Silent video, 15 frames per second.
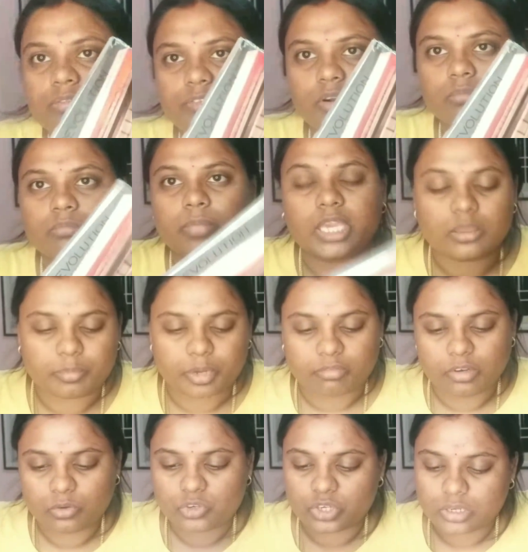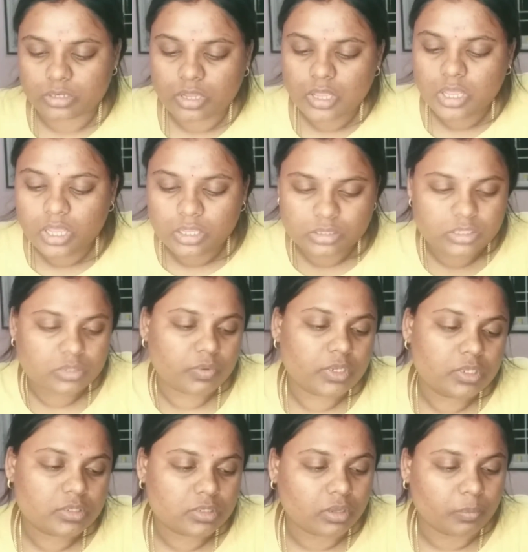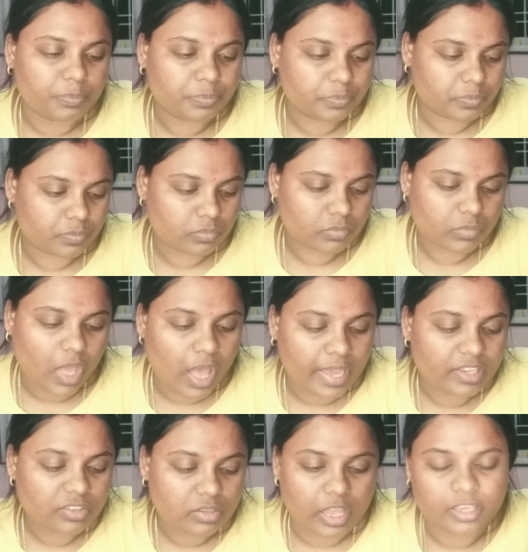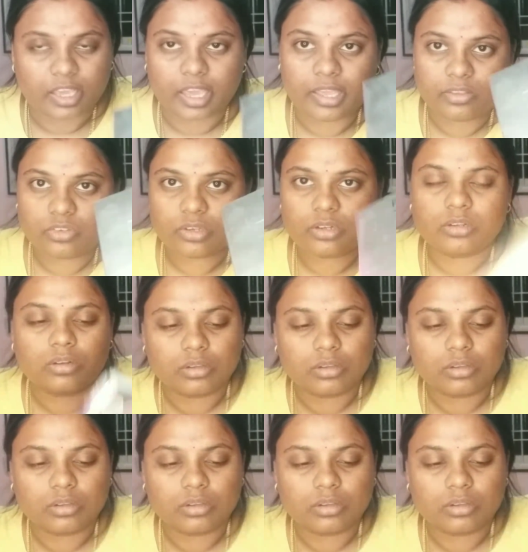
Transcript: from Makeup Revolution. This one is Eyes Like Angel.